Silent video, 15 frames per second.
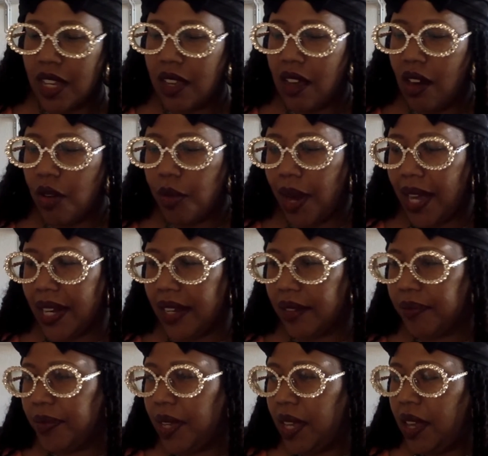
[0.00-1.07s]
Alrighty.
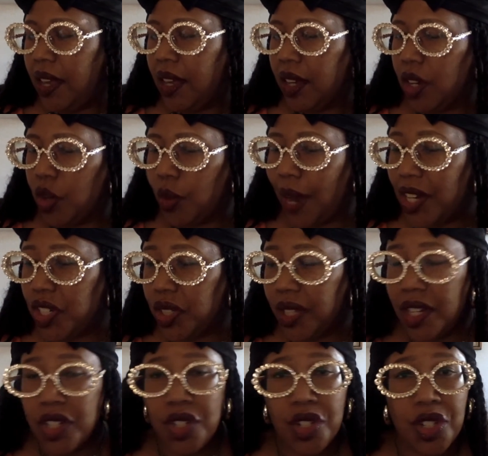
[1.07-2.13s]

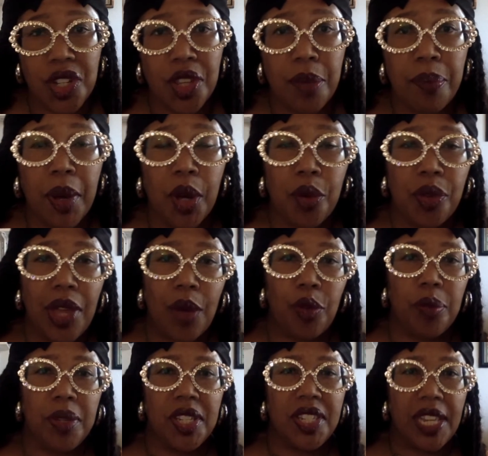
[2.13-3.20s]
Congratulations to them both. I will
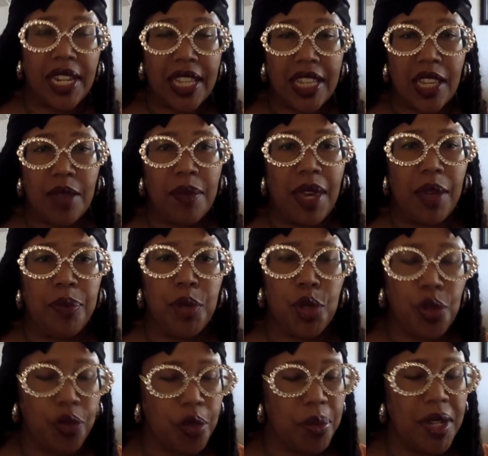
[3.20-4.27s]
be sending them a
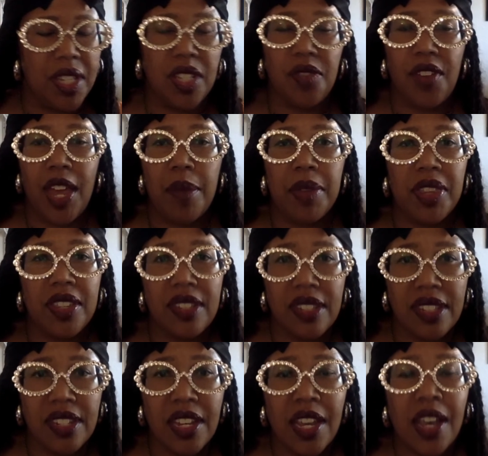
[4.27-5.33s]
beautiful piece of
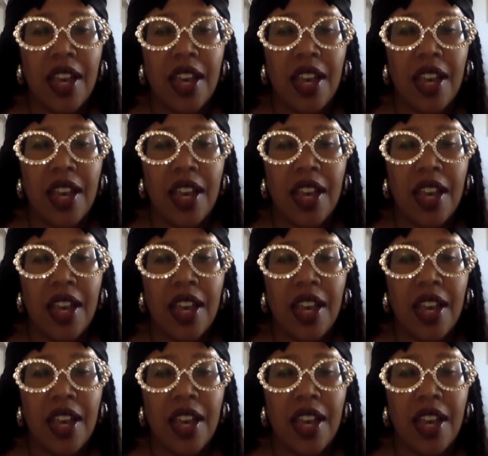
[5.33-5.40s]
amethyst.